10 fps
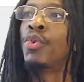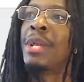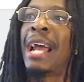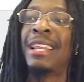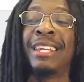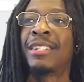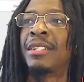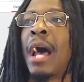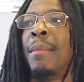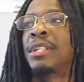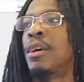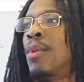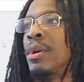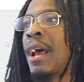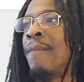got Alyssa Thomas. Come
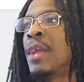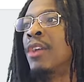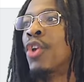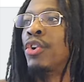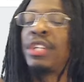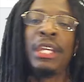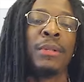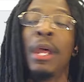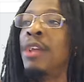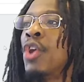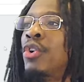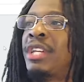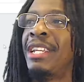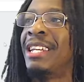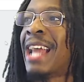on now. 13
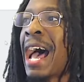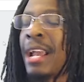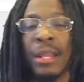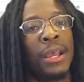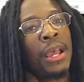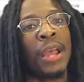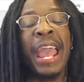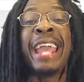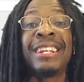and 9 and 8